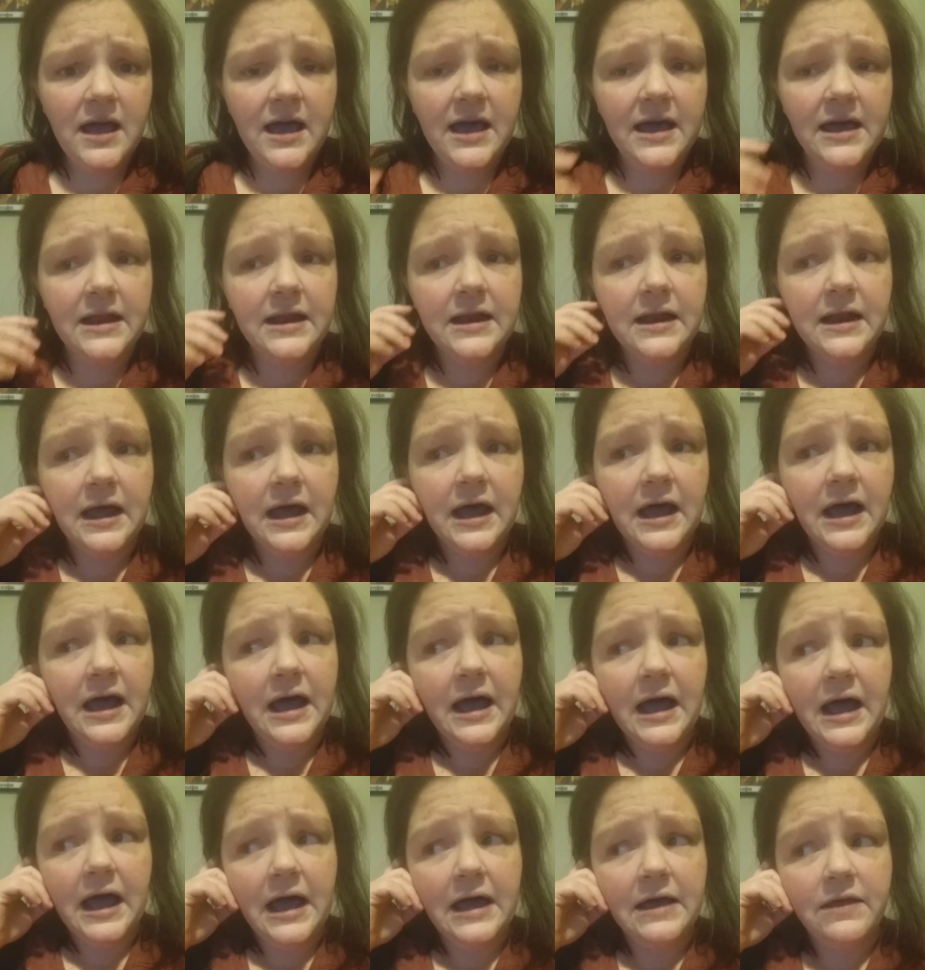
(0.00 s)
And
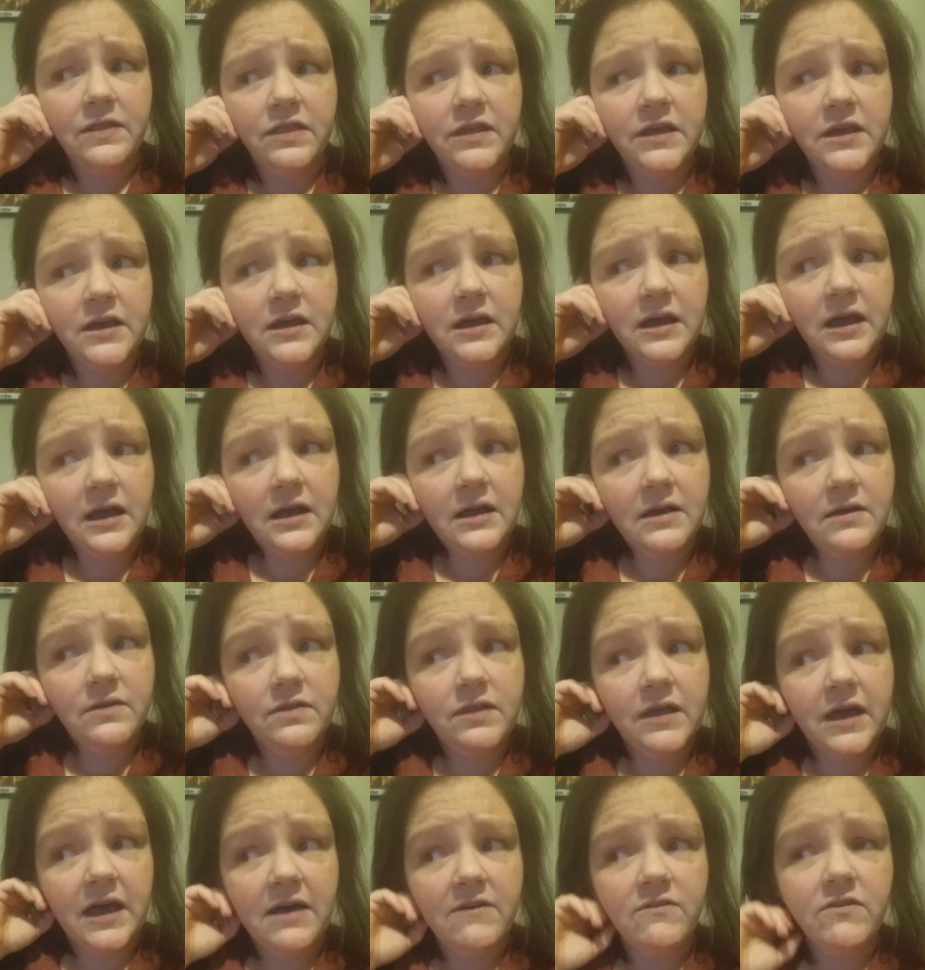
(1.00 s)
I think
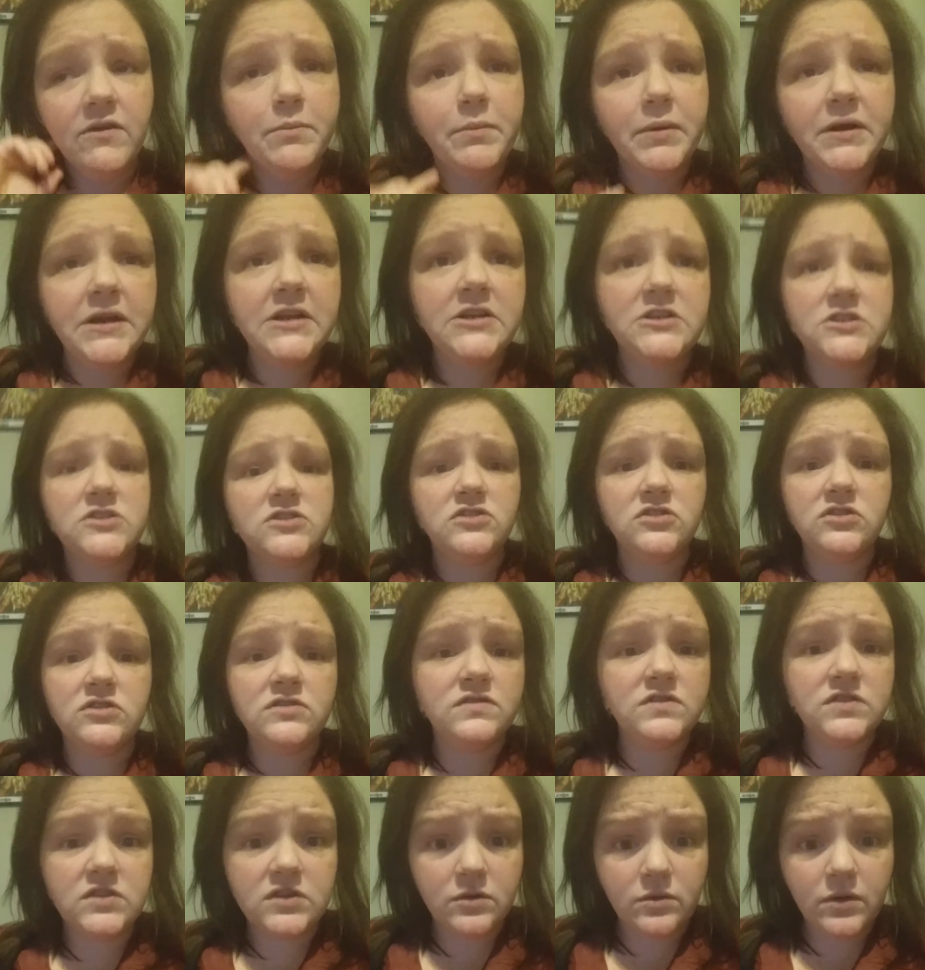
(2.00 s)
that everybody
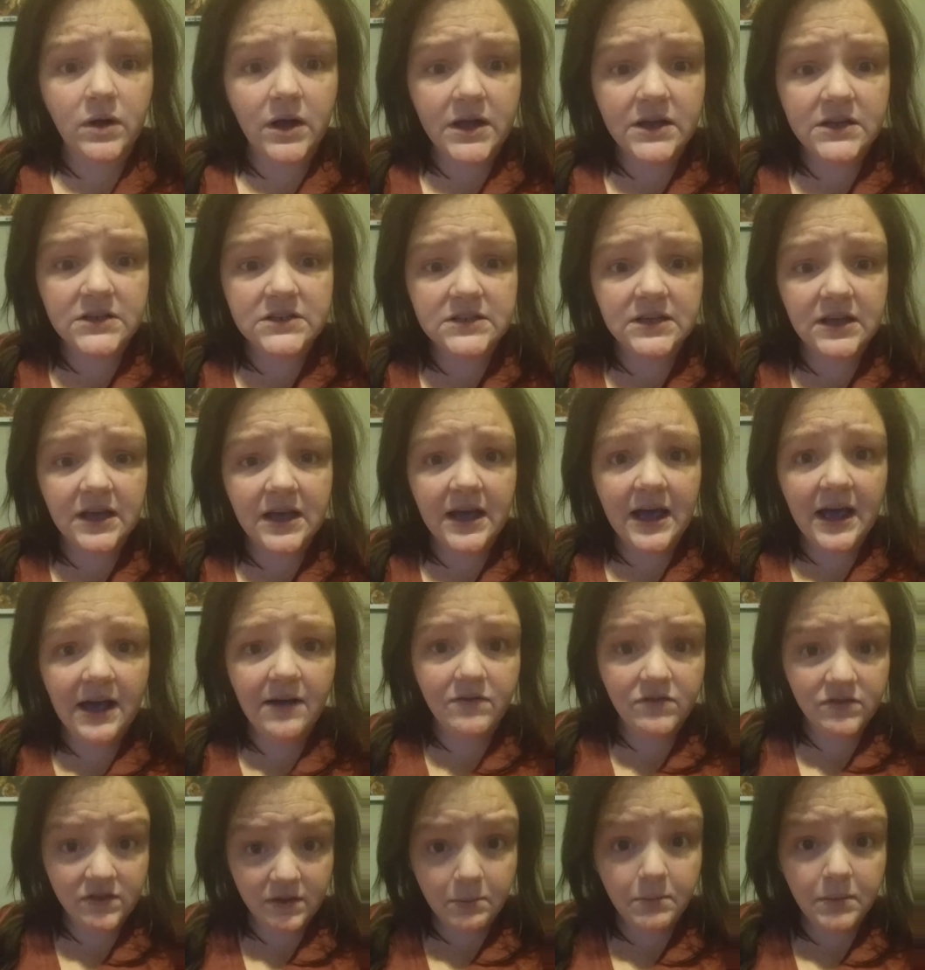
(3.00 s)
deserves the right to
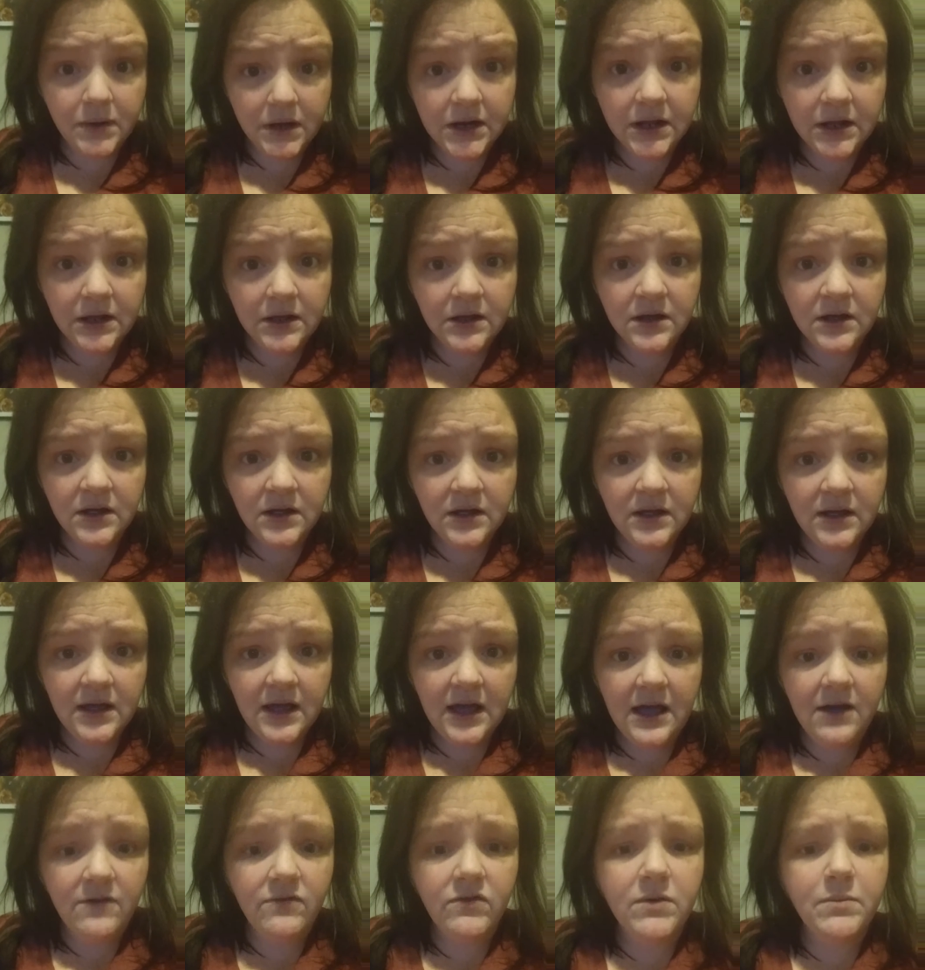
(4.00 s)
have somebody.
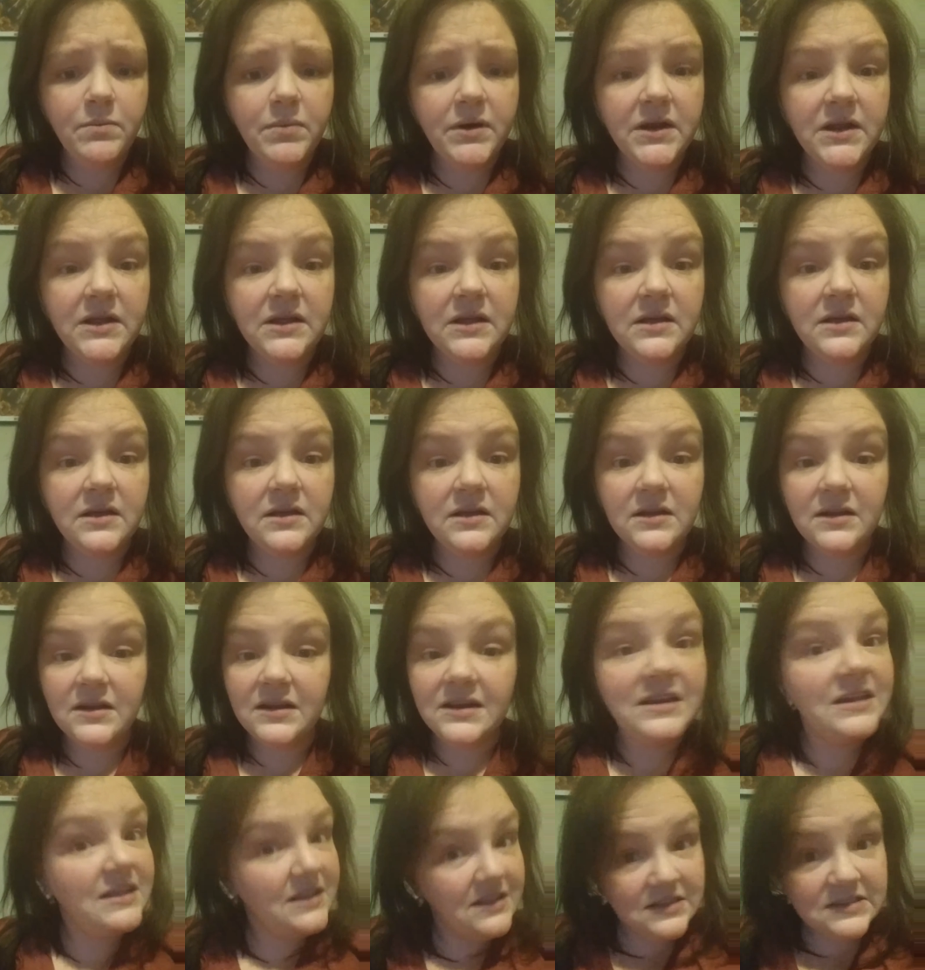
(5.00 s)
Everybody
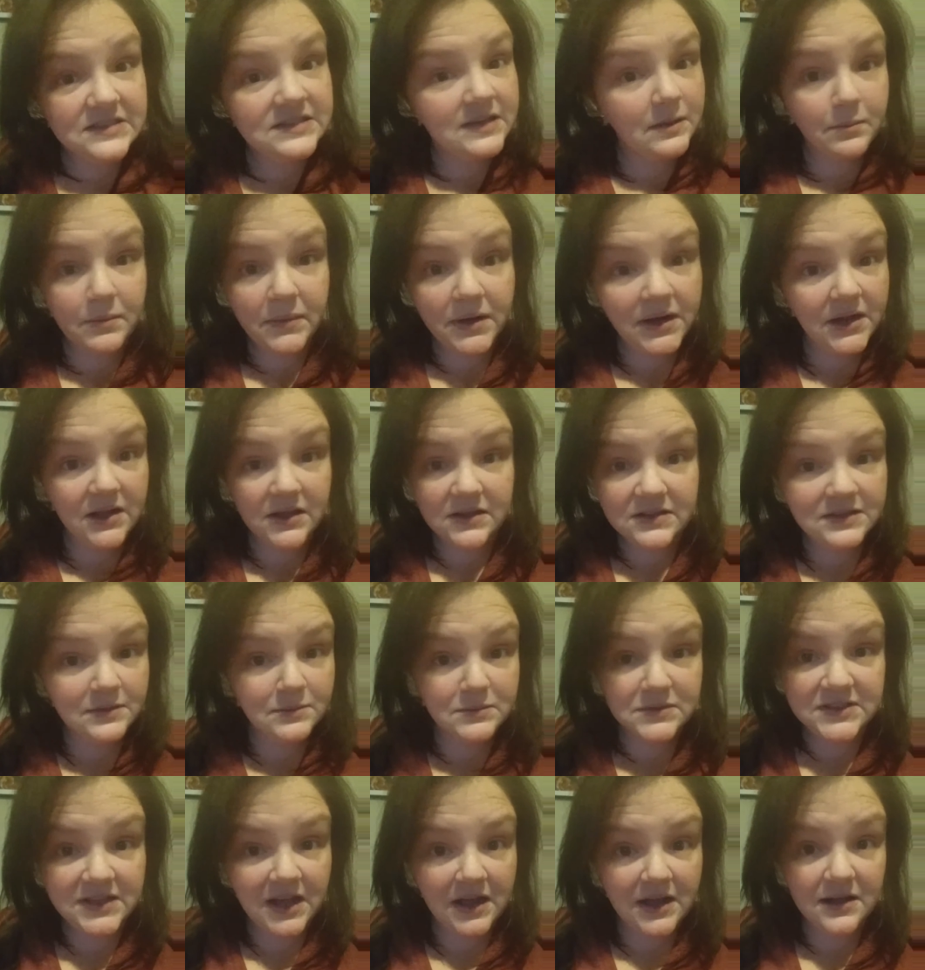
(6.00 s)
needs somebody
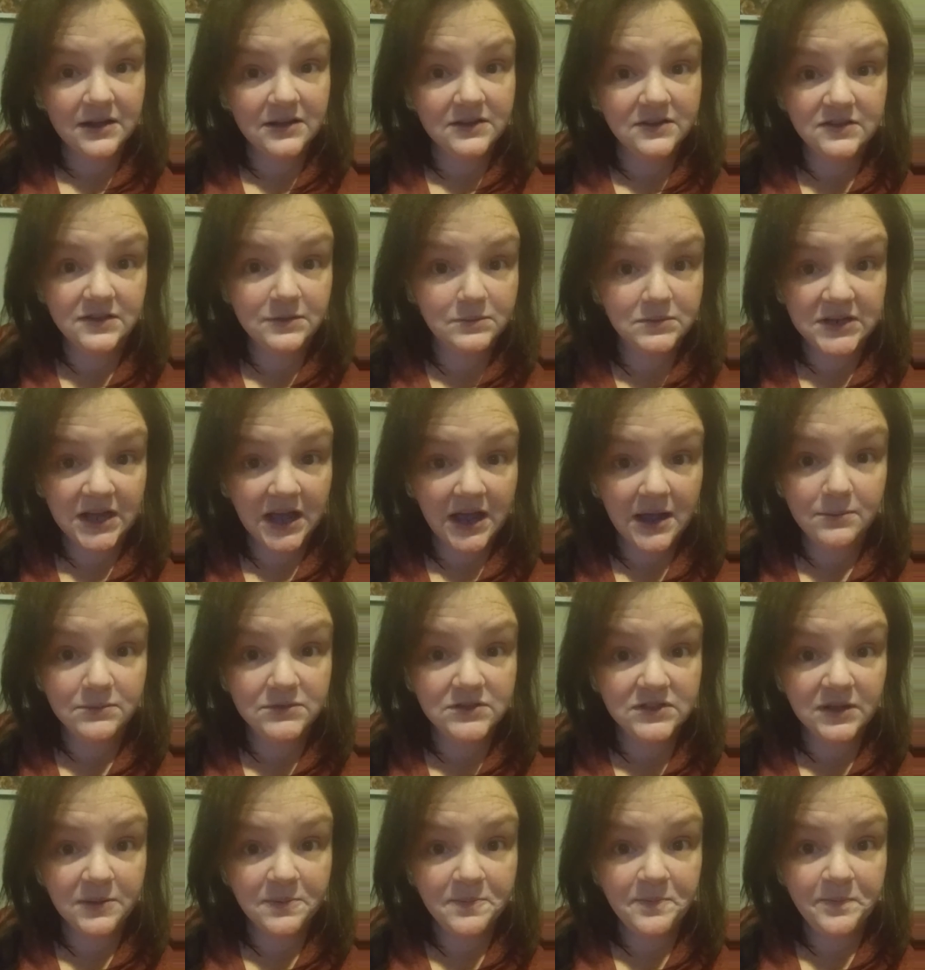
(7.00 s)

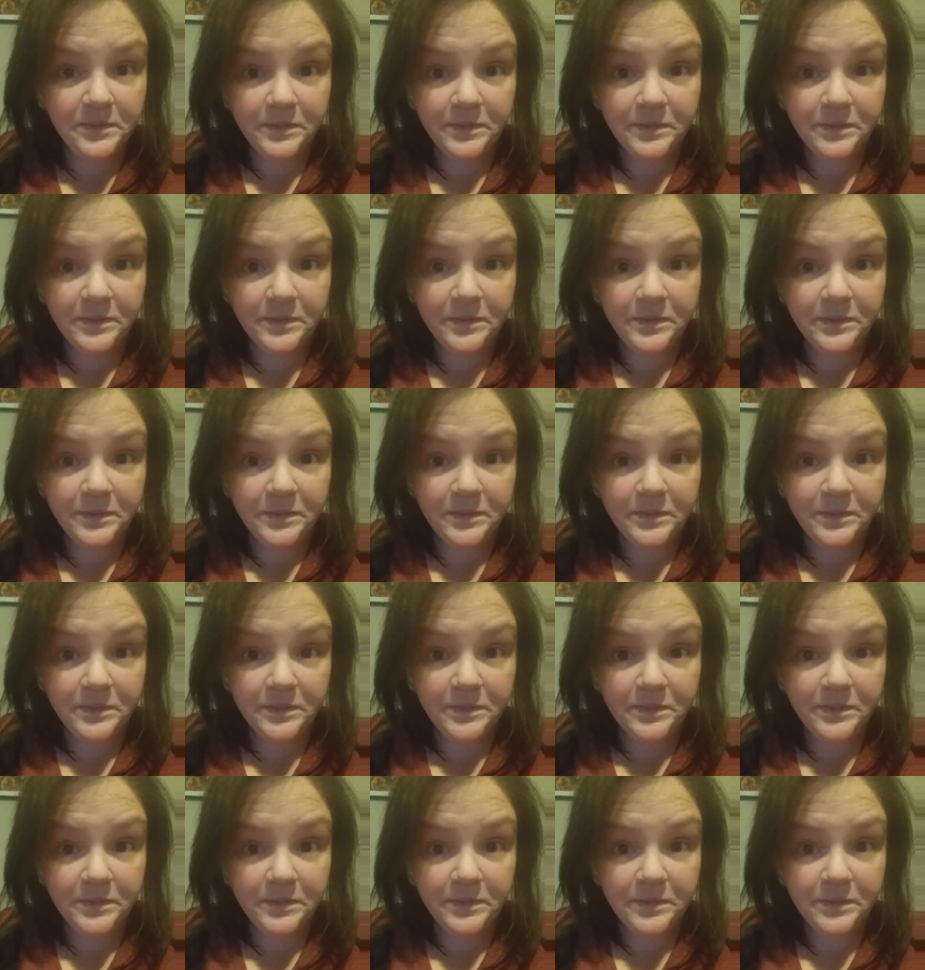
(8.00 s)
sometimes.